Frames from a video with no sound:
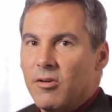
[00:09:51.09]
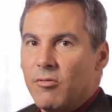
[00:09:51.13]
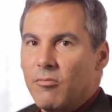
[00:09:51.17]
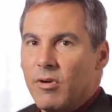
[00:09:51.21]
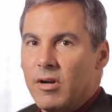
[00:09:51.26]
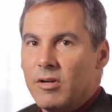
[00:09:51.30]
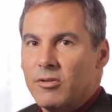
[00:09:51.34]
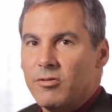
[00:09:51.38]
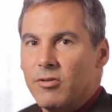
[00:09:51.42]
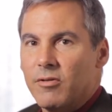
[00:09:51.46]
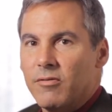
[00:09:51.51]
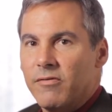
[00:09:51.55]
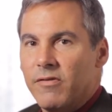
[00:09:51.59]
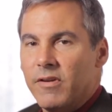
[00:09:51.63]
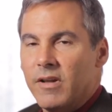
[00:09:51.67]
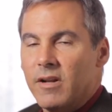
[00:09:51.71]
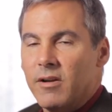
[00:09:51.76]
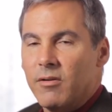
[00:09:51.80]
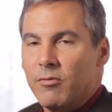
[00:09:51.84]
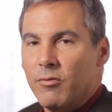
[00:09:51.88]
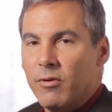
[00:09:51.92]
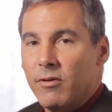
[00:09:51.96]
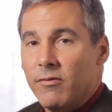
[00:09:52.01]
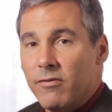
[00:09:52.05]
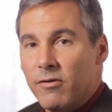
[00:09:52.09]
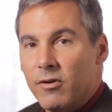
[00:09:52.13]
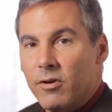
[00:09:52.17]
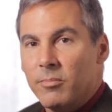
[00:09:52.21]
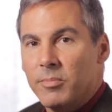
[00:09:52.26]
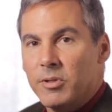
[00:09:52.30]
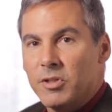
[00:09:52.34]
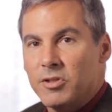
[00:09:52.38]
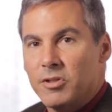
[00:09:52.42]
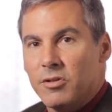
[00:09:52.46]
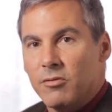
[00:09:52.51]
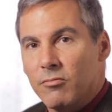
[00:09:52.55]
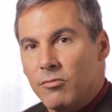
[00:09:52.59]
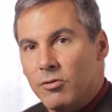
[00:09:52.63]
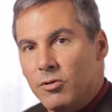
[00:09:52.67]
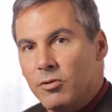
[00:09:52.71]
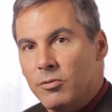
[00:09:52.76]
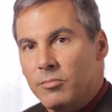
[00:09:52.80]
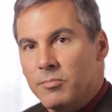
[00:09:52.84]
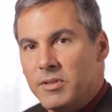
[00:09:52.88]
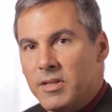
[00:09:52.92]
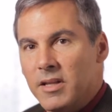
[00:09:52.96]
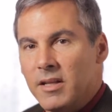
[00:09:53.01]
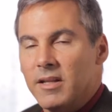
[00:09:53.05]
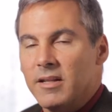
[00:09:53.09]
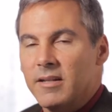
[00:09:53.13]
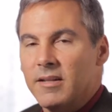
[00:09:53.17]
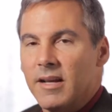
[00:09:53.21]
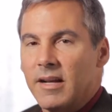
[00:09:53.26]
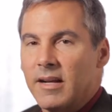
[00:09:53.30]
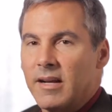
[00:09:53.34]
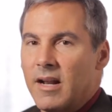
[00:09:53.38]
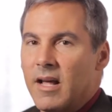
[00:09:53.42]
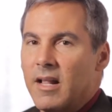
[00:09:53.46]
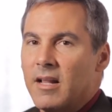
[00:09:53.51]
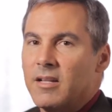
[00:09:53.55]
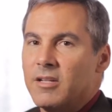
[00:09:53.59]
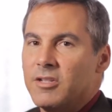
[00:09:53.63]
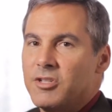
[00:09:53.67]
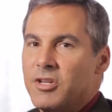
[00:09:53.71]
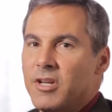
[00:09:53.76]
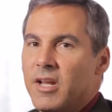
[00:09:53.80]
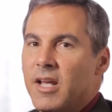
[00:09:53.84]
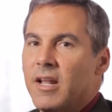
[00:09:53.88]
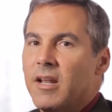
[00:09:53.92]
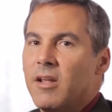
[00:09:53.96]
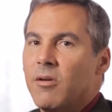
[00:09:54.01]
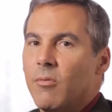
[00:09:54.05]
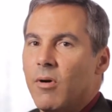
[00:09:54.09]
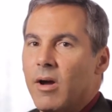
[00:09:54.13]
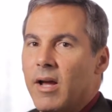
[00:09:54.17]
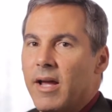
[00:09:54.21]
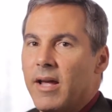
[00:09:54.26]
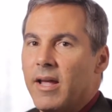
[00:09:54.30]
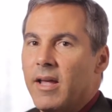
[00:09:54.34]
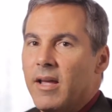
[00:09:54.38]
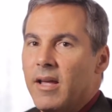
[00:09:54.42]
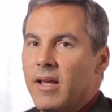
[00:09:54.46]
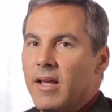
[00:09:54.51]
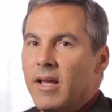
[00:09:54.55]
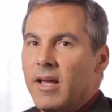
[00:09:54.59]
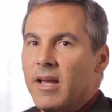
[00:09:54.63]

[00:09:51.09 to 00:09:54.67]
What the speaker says: retrofit and refurbish the rooms and the technology anyway.